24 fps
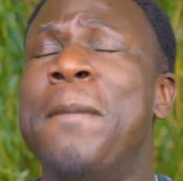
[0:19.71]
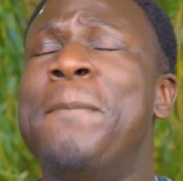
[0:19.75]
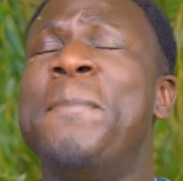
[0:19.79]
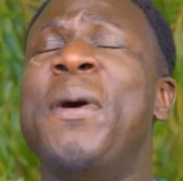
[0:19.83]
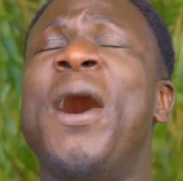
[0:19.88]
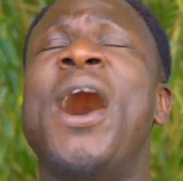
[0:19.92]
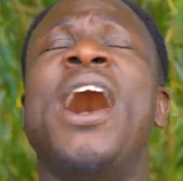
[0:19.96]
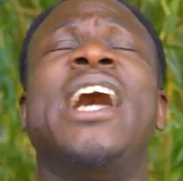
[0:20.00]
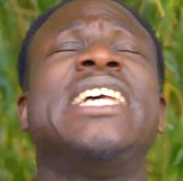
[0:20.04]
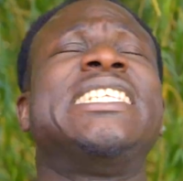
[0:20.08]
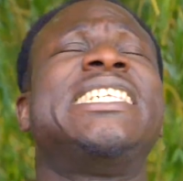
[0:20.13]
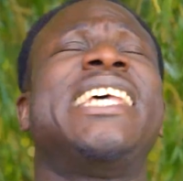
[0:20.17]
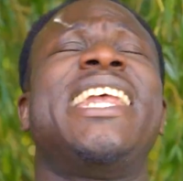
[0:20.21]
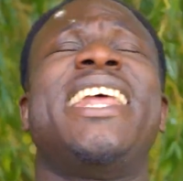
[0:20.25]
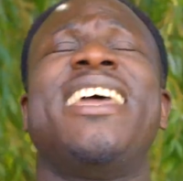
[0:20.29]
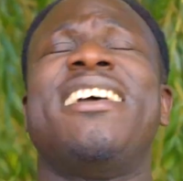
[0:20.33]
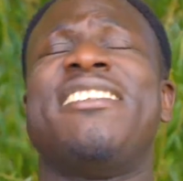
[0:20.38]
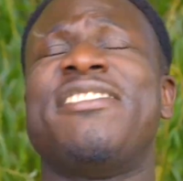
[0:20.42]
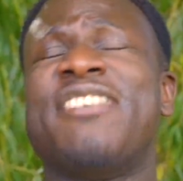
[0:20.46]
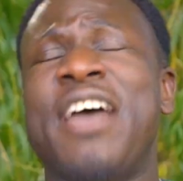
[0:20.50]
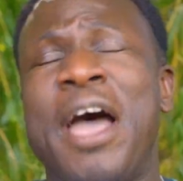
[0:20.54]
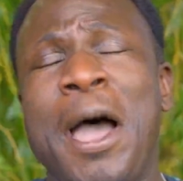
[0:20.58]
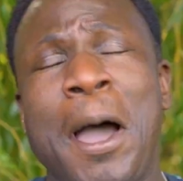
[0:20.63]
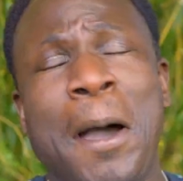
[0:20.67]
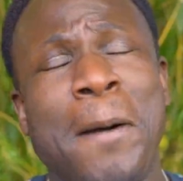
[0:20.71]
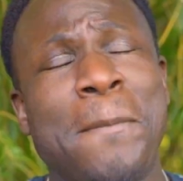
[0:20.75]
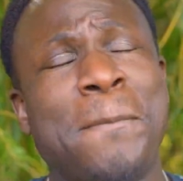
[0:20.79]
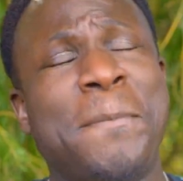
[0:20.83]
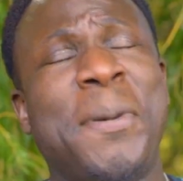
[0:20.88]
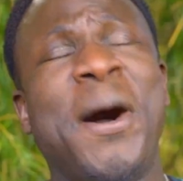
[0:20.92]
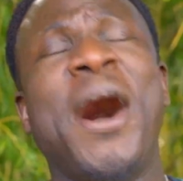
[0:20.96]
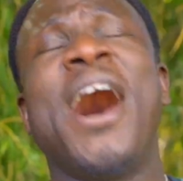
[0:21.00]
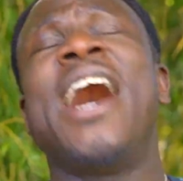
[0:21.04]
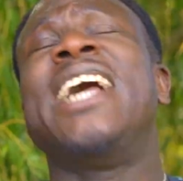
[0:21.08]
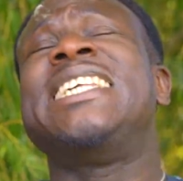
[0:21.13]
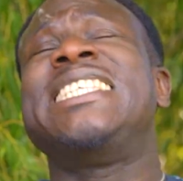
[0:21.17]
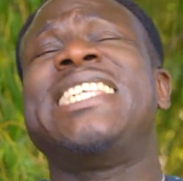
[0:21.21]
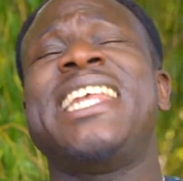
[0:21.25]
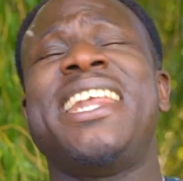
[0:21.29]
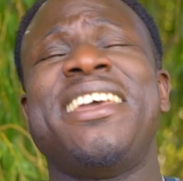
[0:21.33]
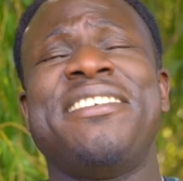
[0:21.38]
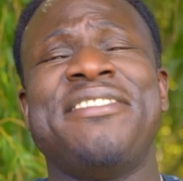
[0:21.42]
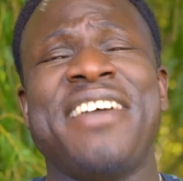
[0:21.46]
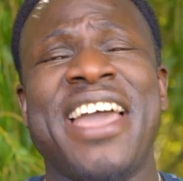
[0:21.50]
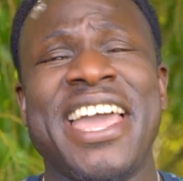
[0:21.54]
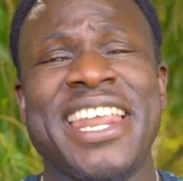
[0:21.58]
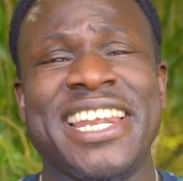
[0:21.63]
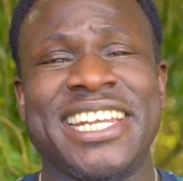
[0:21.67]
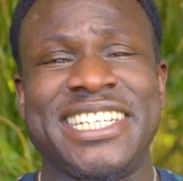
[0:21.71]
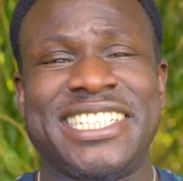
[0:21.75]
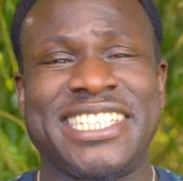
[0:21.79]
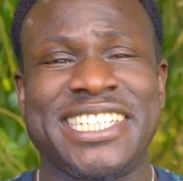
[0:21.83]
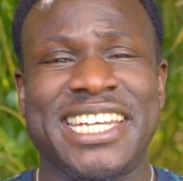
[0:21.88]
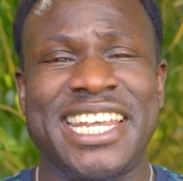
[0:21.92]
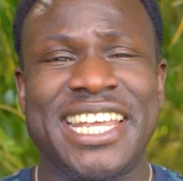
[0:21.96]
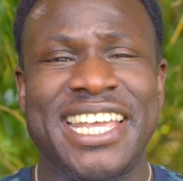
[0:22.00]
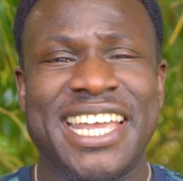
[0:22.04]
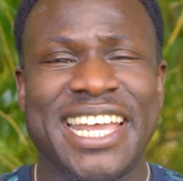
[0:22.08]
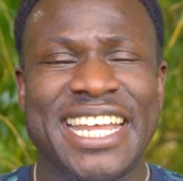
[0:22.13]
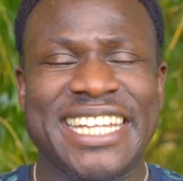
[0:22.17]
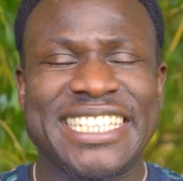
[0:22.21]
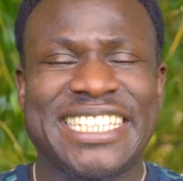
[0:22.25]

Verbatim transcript: positive, positive energy.